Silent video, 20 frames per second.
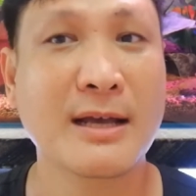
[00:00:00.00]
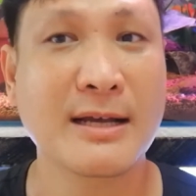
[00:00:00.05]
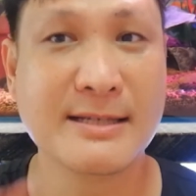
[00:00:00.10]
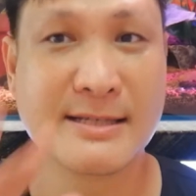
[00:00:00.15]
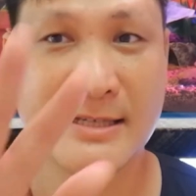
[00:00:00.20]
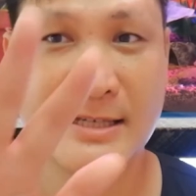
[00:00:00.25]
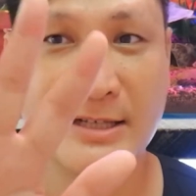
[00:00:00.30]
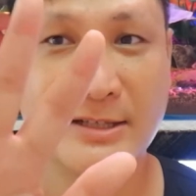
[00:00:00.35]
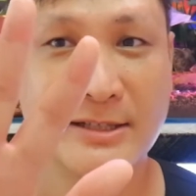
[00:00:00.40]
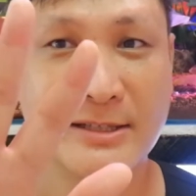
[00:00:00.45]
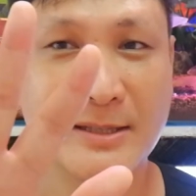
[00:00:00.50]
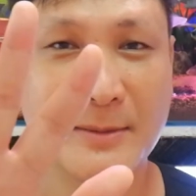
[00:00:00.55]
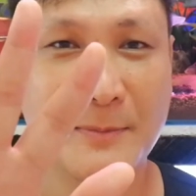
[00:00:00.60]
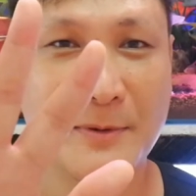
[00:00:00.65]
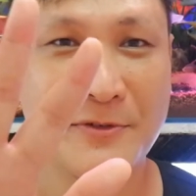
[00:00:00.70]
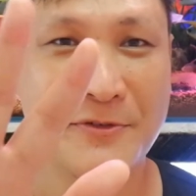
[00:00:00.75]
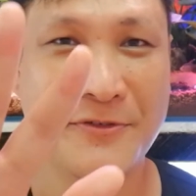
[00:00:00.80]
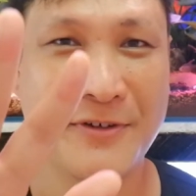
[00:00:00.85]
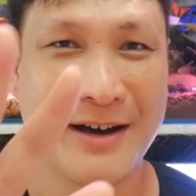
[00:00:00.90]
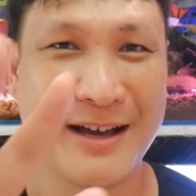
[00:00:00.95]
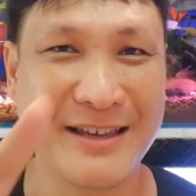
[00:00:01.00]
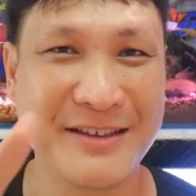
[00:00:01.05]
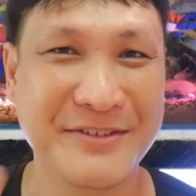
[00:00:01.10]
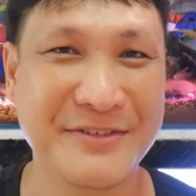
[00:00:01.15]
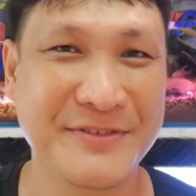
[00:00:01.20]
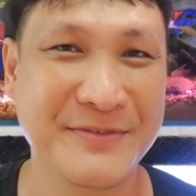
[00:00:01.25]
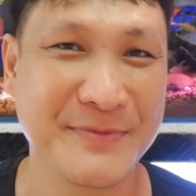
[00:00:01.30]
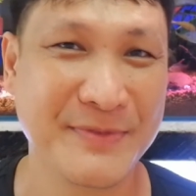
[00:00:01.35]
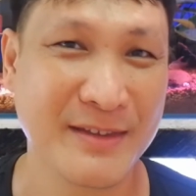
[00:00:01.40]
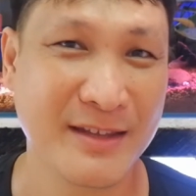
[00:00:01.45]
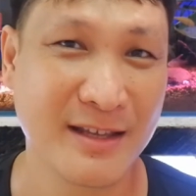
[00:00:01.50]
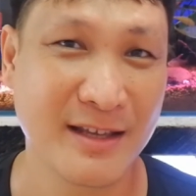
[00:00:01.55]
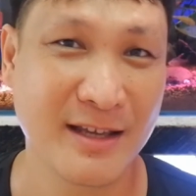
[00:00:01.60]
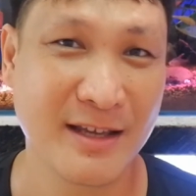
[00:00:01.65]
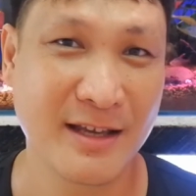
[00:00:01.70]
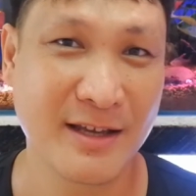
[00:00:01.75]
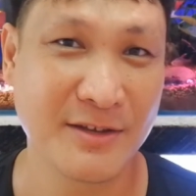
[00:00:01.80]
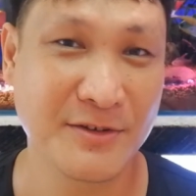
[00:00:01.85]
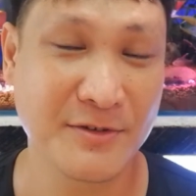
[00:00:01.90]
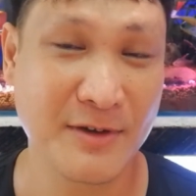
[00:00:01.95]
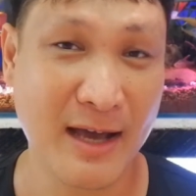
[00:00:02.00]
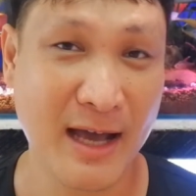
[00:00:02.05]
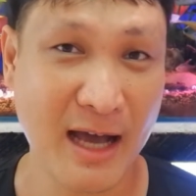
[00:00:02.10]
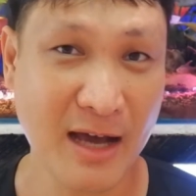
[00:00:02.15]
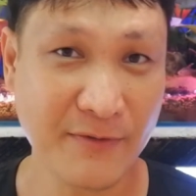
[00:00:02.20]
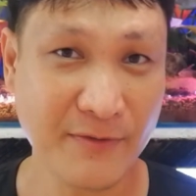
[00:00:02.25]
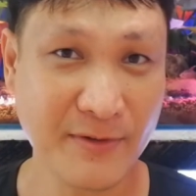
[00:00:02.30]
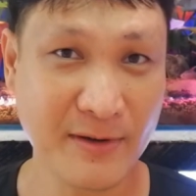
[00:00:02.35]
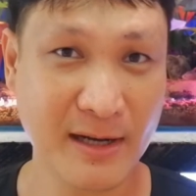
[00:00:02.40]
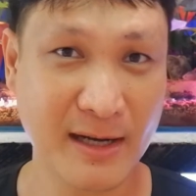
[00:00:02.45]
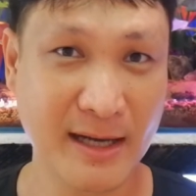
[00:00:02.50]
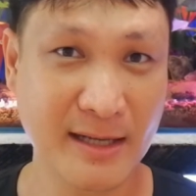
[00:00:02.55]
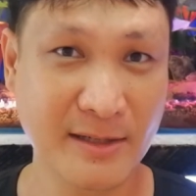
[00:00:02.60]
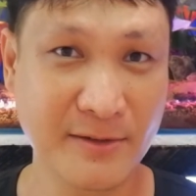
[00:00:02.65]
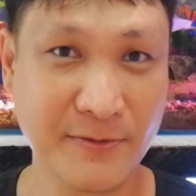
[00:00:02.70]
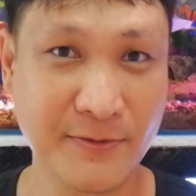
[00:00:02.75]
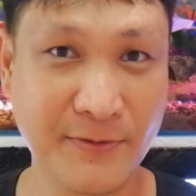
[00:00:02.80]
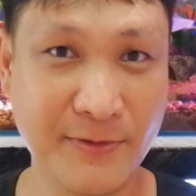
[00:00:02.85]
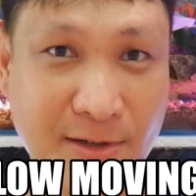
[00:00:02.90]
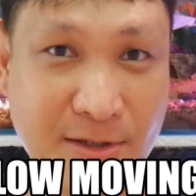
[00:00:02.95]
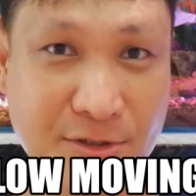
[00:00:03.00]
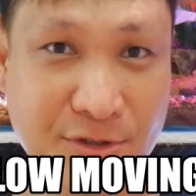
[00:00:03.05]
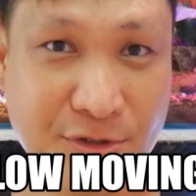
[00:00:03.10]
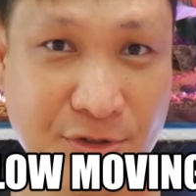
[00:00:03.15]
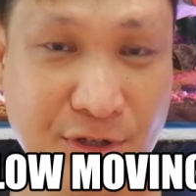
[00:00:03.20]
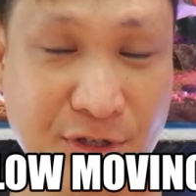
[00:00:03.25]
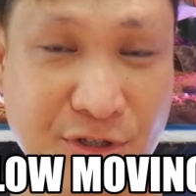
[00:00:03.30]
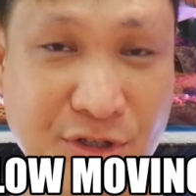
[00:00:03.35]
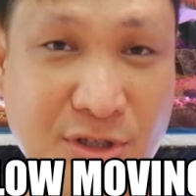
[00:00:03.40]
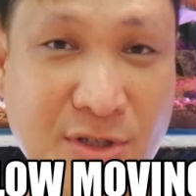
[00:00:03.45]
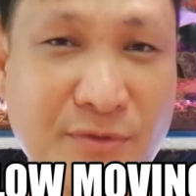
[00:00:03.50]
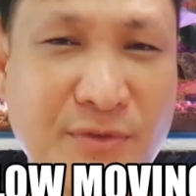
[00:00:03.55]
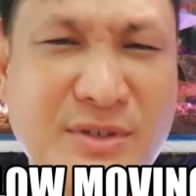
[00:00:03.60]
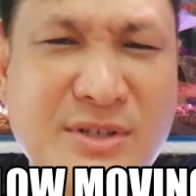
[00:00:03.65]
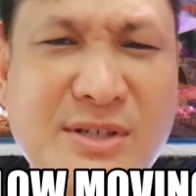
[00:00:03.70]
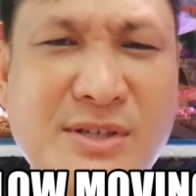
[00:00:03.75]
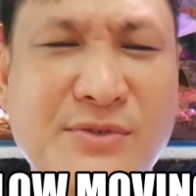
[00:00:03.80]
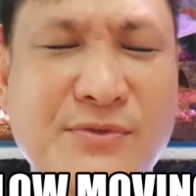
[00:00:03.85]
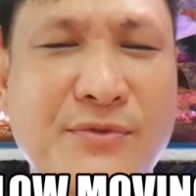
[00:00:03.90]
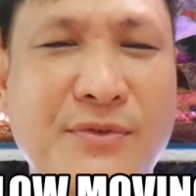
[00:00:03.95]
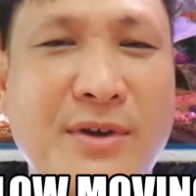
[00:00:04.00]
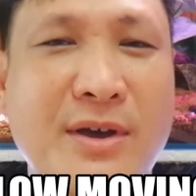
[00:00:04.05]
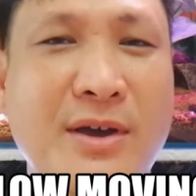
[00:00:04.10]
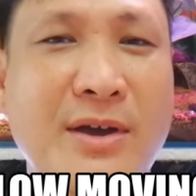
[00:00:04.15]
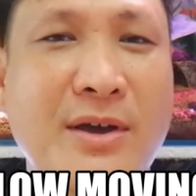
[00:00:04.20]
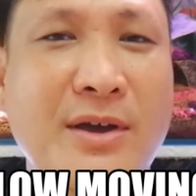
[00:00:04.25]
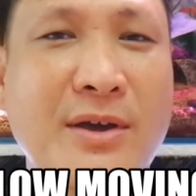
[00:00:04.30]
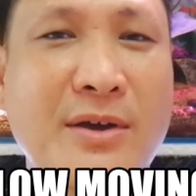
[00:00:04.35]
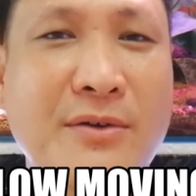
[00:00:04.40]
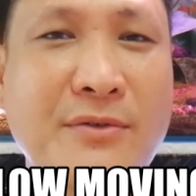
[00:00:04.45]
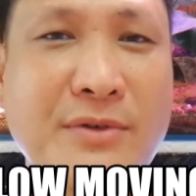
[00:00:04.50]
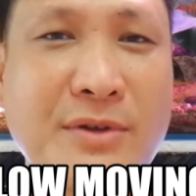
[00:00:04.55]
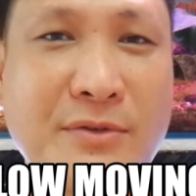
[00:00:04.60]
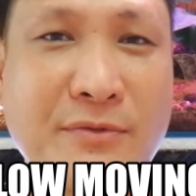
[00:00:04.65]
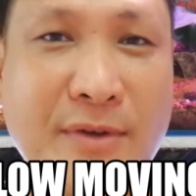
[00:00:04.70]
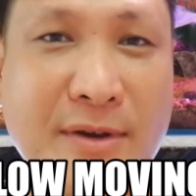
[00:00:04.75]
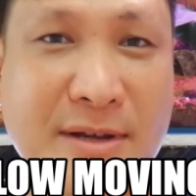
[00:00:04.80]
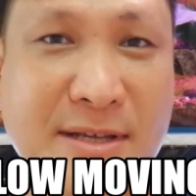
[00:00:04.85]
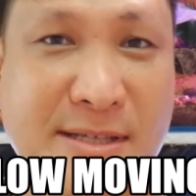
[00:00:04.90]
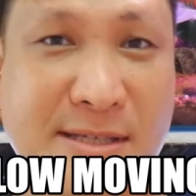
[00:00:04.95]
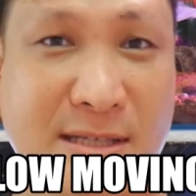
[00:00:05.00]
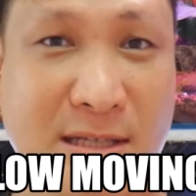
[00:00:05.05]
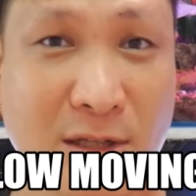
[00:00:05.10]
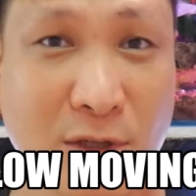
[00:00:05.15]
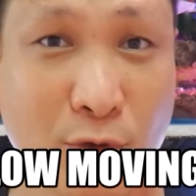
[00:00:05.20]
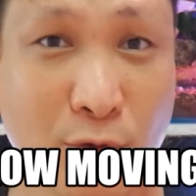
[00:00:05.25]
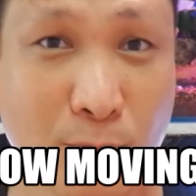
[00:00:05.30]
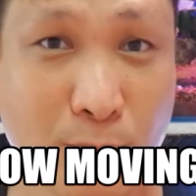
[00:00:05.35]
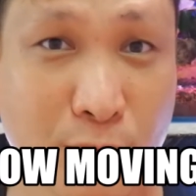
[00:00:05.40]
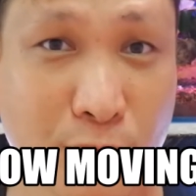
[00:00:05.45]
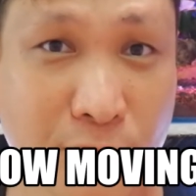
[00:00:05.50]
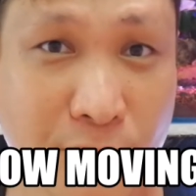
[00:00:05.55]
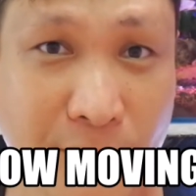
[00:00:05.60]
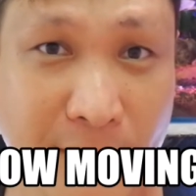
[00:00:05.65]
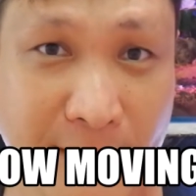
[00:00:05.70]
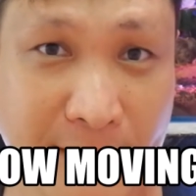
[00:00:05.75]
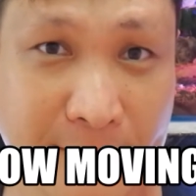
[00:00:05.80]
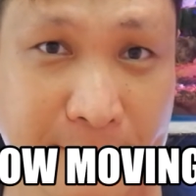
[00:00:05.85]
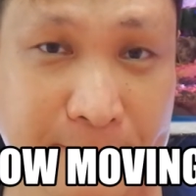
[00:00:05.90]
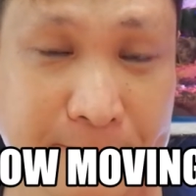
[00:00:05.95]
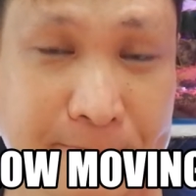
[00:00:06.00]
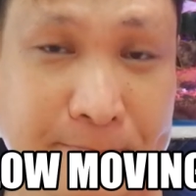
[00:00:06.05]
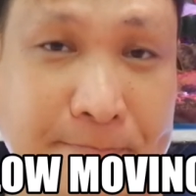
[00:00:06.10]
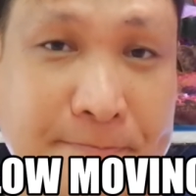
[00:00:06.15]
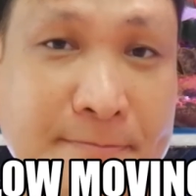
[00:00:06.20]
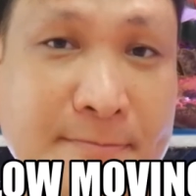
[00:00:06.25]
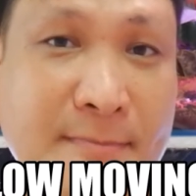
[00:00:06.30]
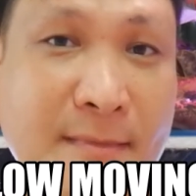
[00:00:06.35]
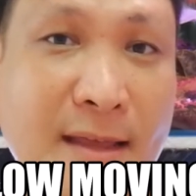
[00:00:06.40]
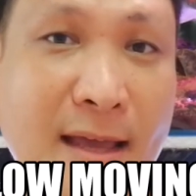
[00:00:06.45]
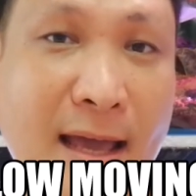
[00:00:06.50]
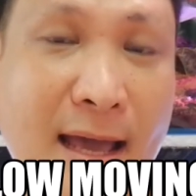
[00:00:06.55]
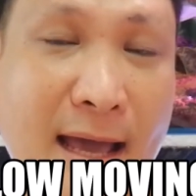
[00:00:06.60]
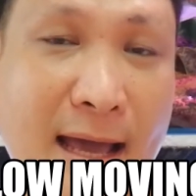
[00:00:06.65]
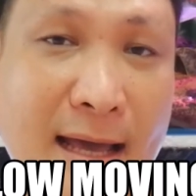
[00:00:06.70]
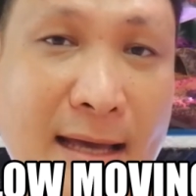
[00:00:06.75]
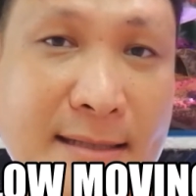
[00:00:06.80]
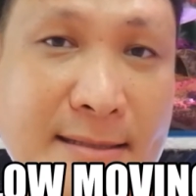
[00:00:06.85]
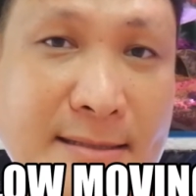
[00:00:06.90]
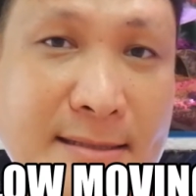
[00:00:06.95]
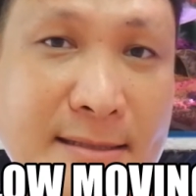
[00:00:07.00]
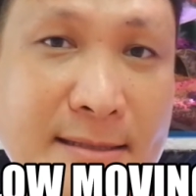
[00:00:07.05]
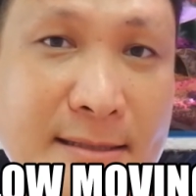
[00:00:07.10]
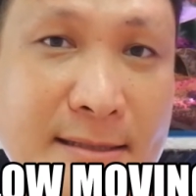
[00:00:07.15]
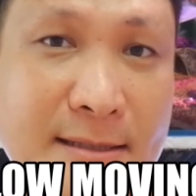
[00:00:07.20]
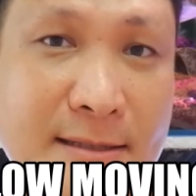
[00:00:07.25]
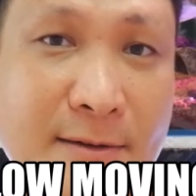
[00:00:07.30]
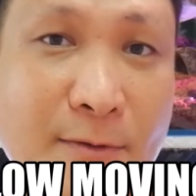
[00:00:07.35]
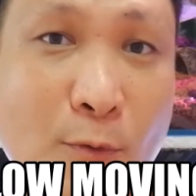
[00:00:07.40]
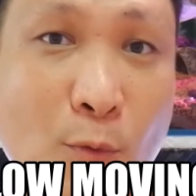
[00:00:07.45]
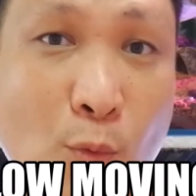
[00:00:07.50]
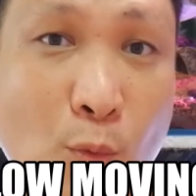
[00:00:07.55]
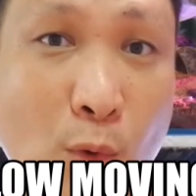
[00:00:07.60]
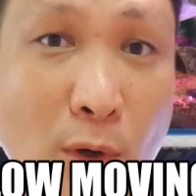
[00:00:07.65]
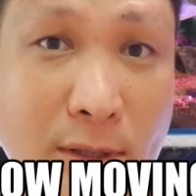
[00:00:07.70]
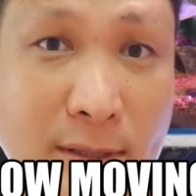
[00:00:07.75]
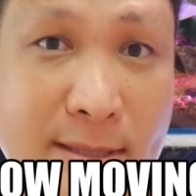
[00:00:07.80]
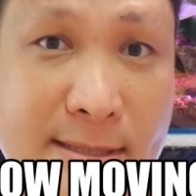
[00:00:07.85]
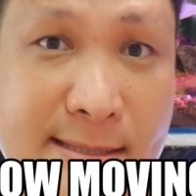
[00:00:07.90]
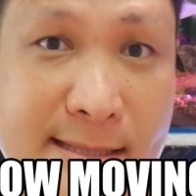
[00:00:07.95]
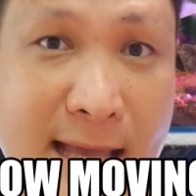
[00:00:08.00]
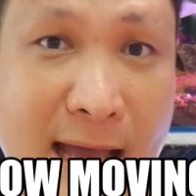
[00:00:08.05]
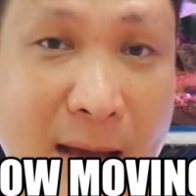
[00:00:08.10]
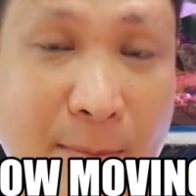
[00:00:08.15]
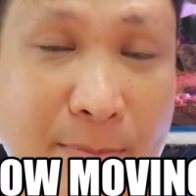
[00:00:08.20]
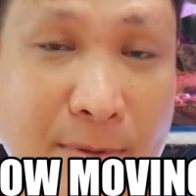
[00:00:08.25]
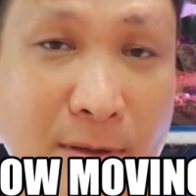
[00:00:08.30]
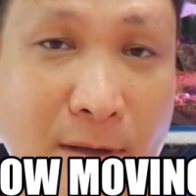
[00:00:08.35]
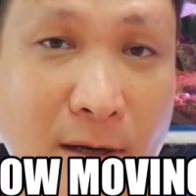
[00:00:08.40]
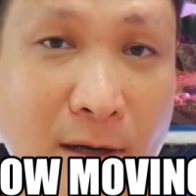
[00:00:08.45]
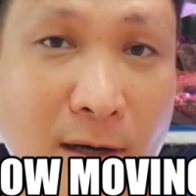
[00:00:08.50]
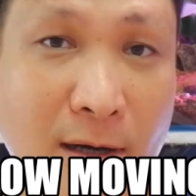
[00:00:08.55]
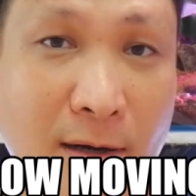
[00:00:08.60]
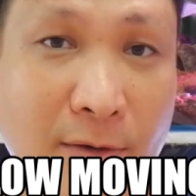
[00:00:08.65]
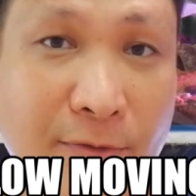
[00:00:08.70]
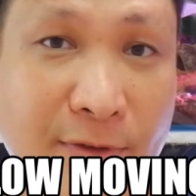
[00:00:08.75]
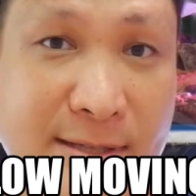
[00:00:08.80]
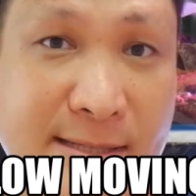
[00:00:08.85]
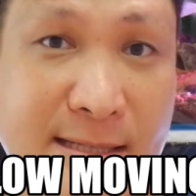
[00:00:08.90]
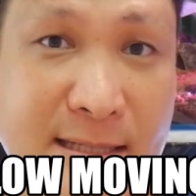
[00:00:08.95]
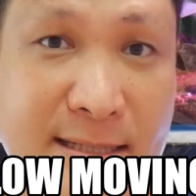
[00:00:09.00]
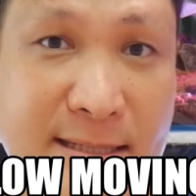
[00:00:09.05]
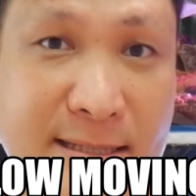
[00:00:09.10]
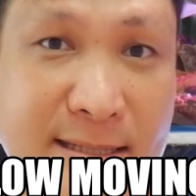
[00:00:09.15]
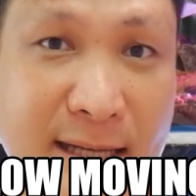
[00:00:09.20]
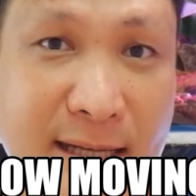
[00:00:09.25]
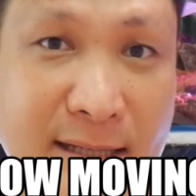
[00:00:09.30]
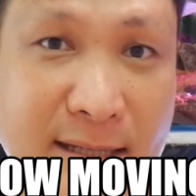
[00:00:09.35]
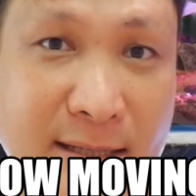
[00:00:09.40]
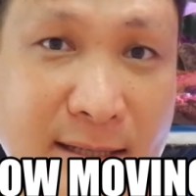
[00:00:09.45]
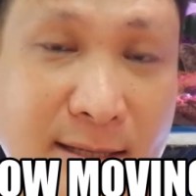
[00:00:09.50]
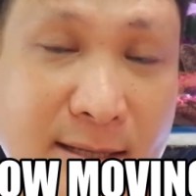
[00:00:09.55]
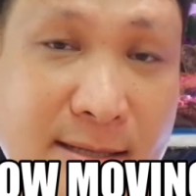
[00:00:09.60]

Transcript: Secret number 5, you have a kind of filtration which is very, very slow moving. And what this facilitate